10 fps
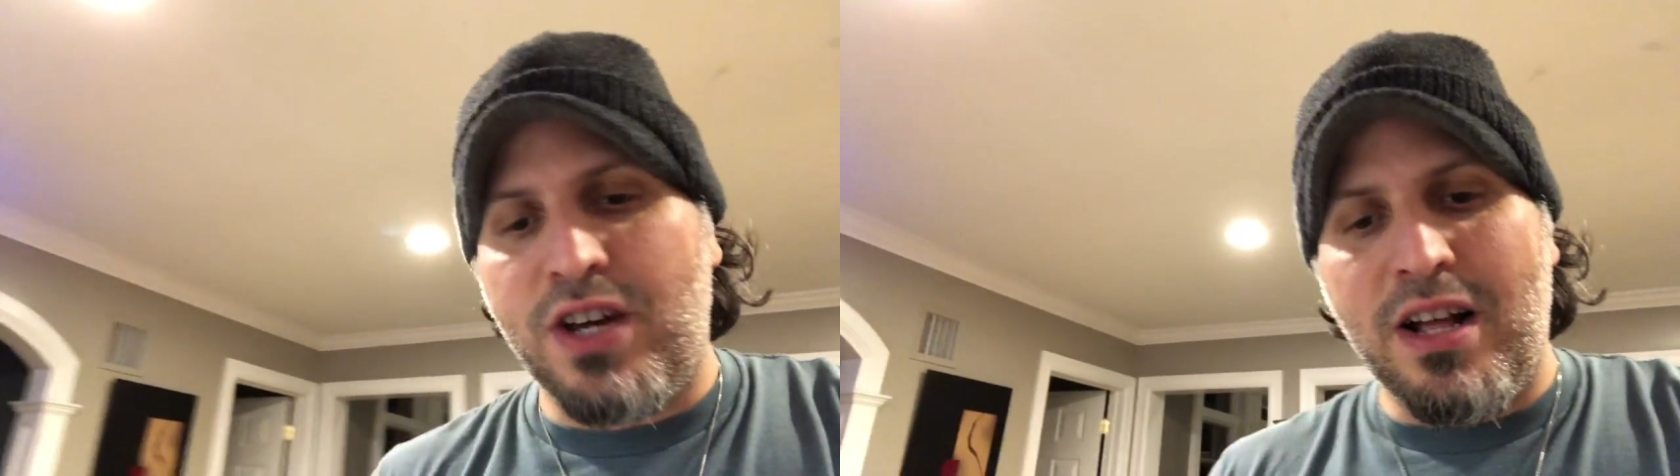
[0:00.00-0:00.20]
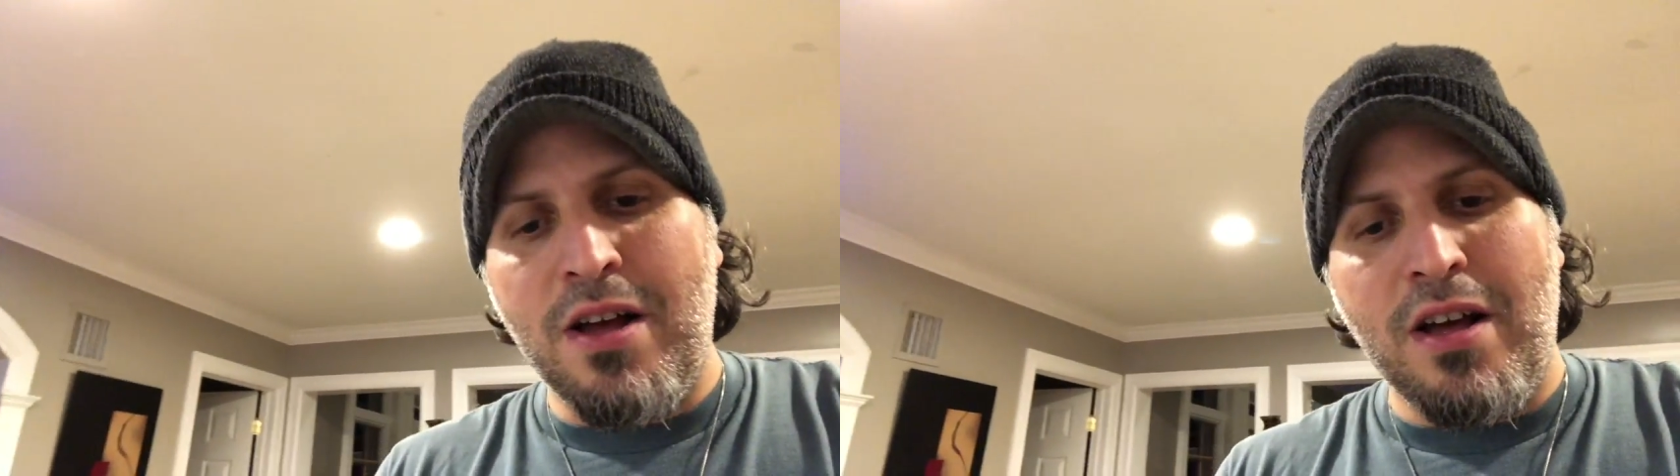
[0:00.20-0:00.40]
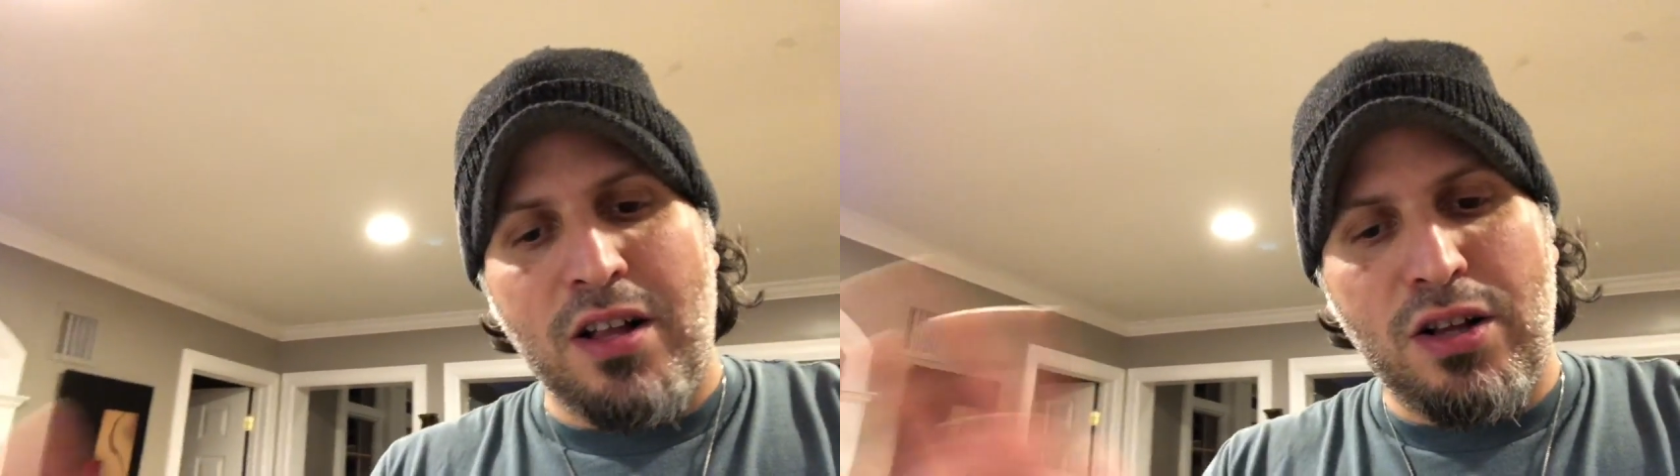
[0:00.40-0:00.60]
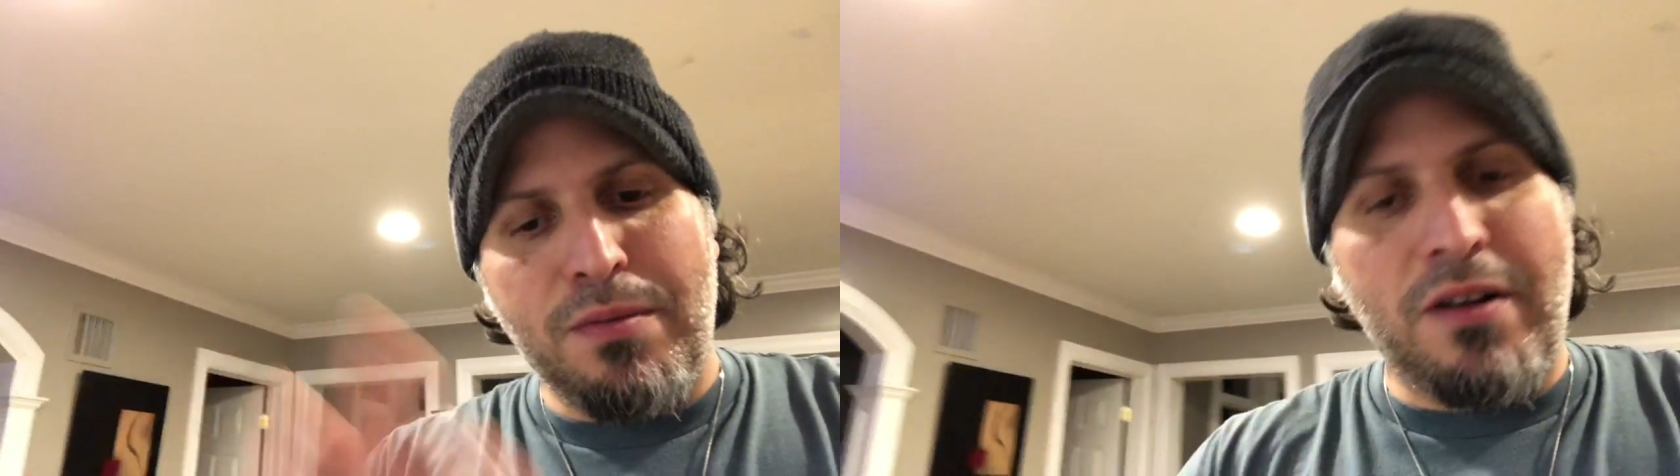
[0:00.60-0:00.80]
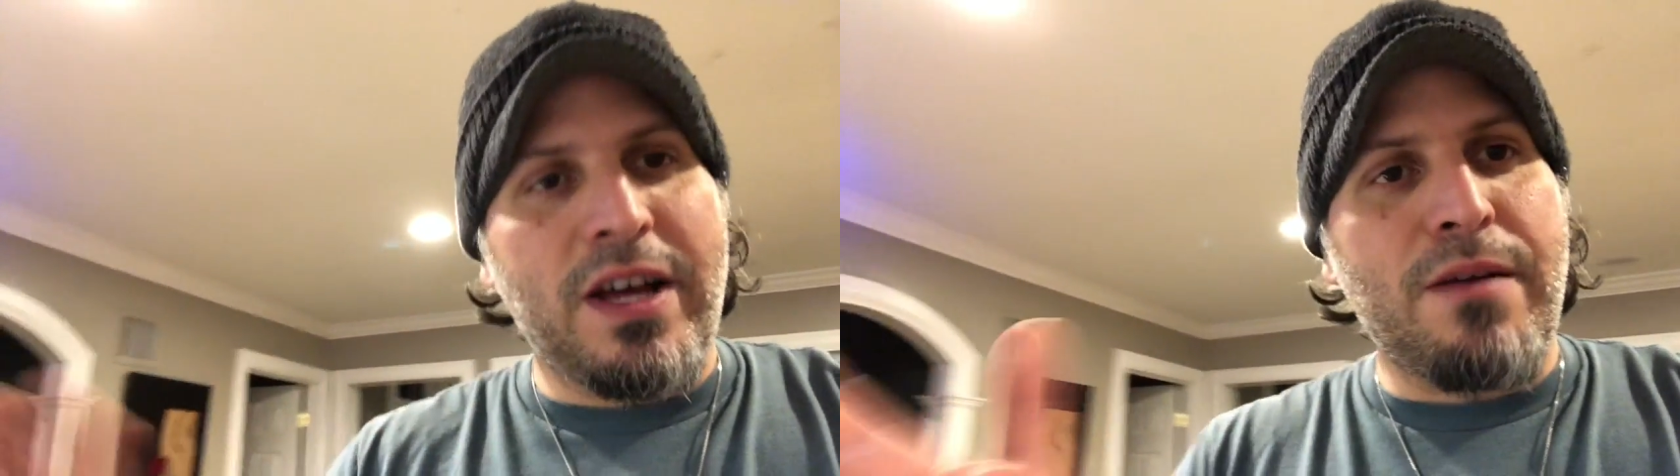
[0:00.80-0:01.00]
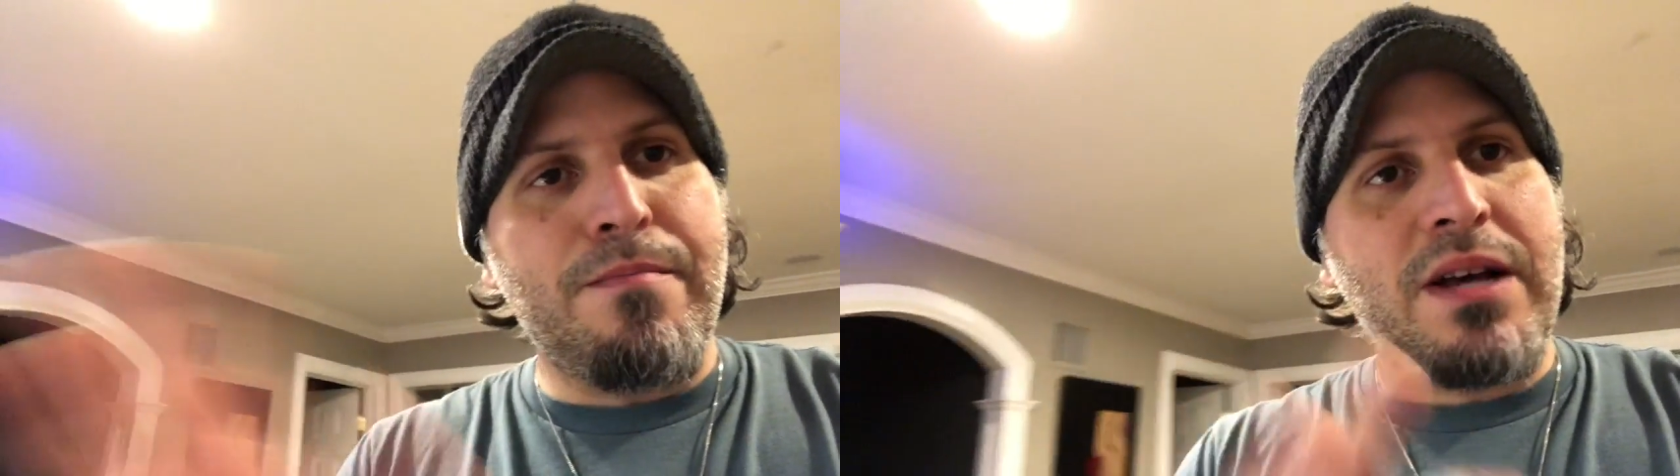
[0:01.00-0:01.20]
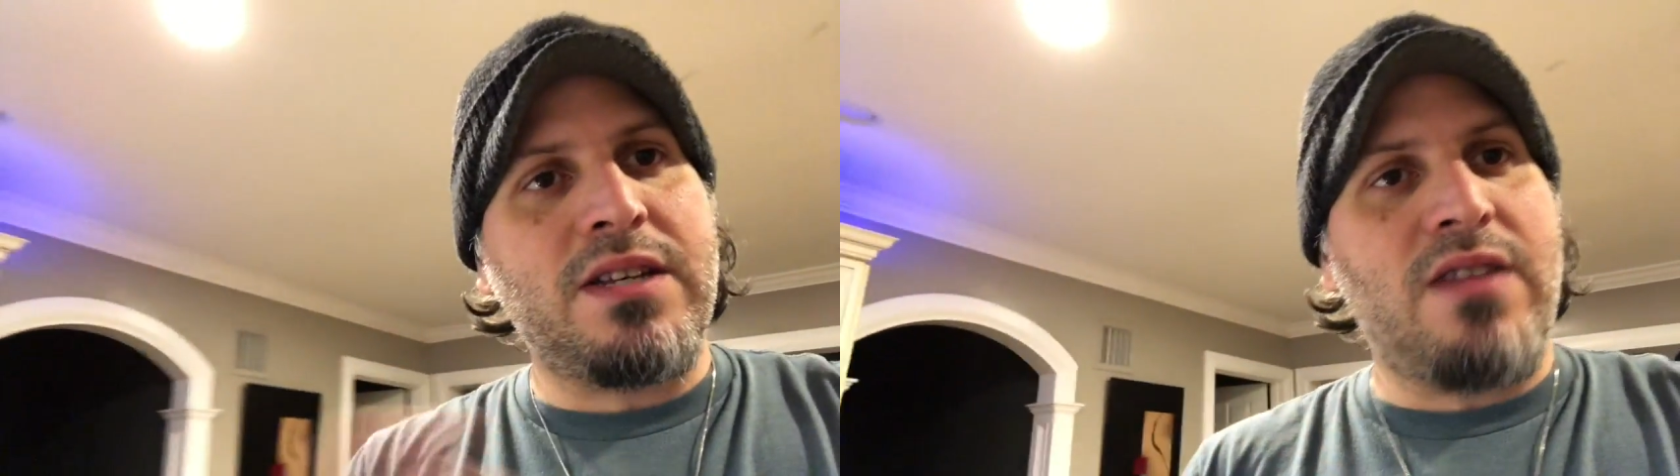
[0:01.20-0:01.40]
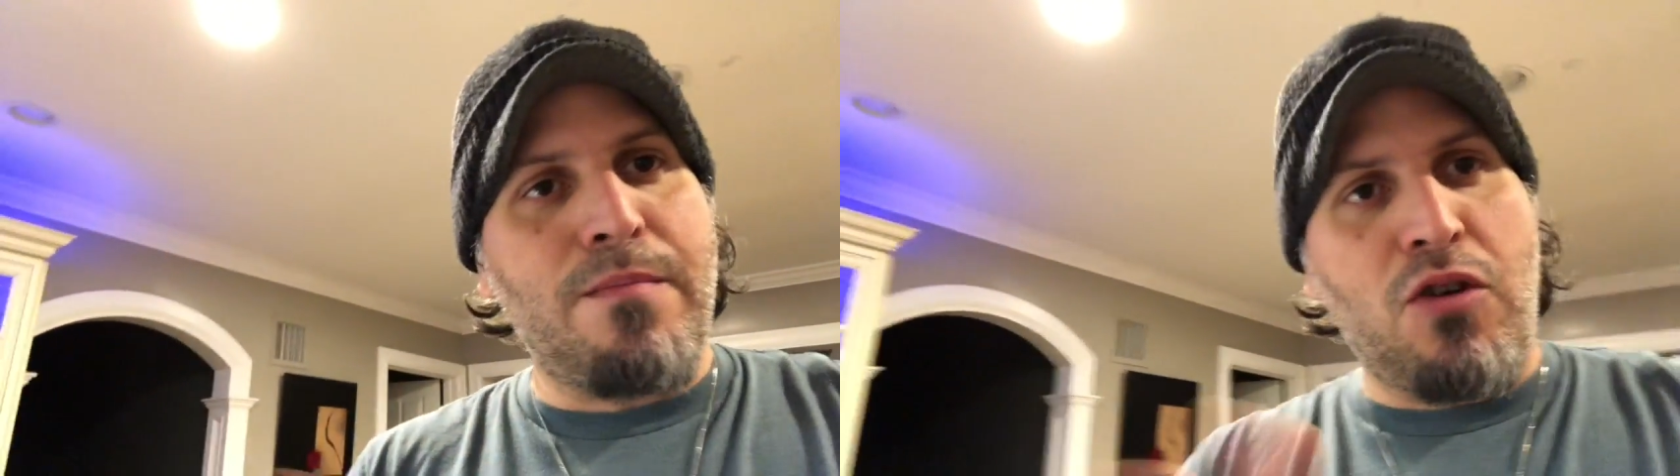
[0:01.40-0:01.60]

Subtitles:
So you got a little bit of like a mix of that